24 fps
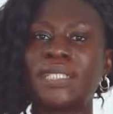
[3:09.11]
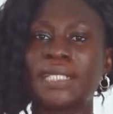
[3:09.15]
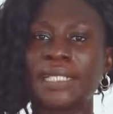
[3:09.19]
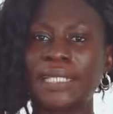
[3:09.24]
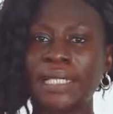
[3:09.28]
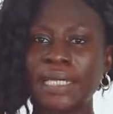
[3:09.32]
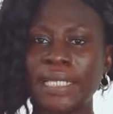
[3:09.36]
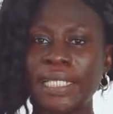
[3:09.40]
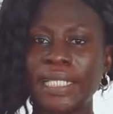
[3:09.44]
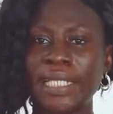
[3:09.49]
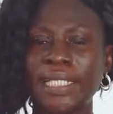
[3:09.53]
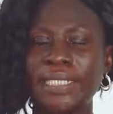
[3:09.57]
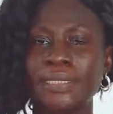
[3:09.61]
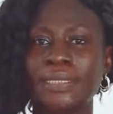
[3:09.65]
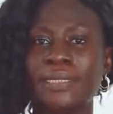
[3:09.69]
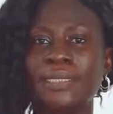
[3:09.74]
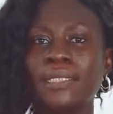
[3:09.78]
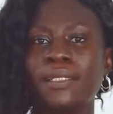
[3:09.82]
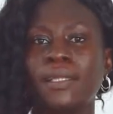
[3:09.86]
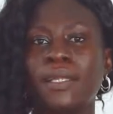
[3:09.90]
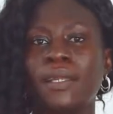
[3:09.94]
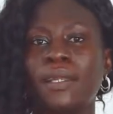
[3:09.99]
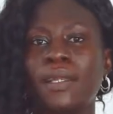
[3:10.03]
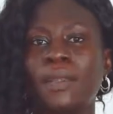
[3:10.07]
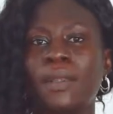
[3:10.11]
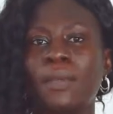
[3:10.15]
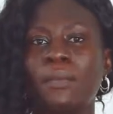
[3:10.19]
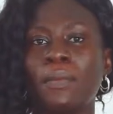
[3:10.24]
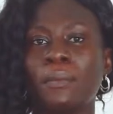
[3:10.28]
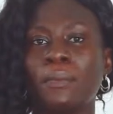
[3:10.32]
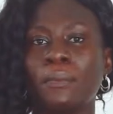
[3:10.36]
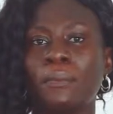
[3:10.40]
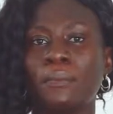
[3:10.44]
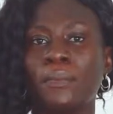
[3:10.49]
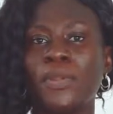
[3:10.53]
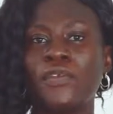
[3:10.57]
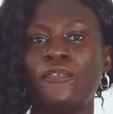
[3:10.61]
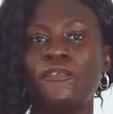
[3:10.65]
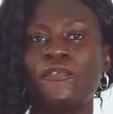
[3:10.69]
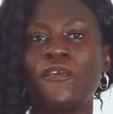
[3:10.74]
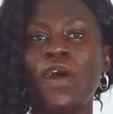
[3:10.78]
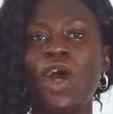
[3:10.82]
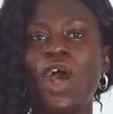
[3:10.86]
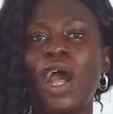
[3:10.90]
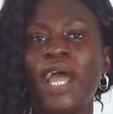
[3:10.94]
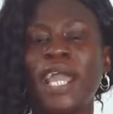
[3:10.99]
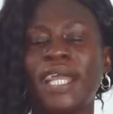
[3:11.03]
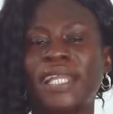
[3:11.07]
clean
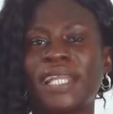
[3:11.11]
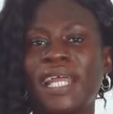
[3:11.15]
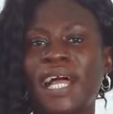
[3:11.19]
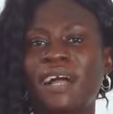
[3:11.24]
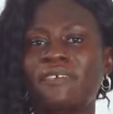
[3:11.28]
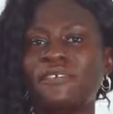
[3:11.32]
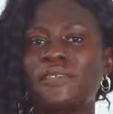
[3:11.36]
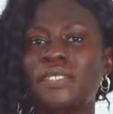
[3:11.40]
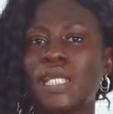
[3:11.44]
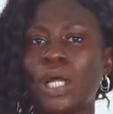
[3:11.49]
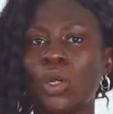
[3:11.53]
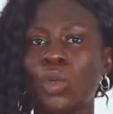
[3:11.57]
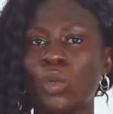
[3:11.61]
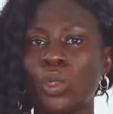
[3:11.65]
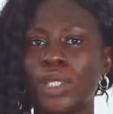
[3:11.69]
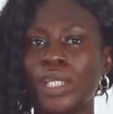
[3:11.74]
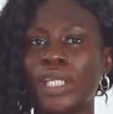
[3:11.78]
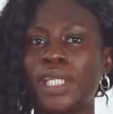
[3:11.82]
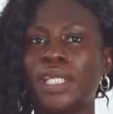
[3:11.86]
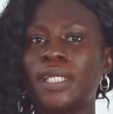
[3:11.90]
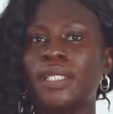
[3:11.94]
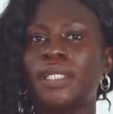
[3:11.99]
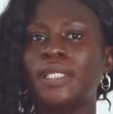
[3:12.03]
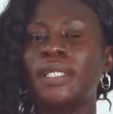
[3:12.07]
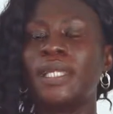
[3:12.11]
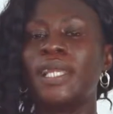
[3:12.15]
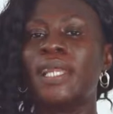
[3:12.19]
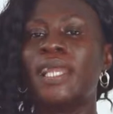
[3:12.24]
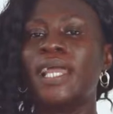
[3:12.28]
before and after cooking.